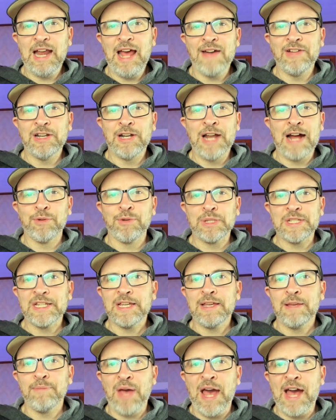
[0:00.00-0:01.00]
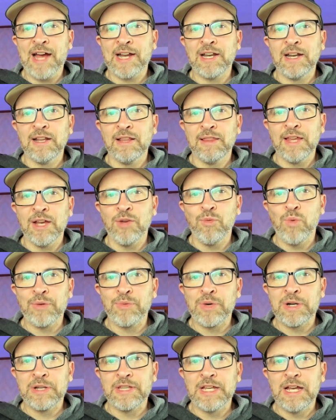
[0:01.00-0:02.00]
it not really impact anything one
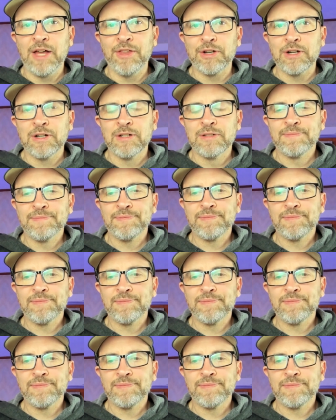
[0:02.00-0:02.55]
way or the other.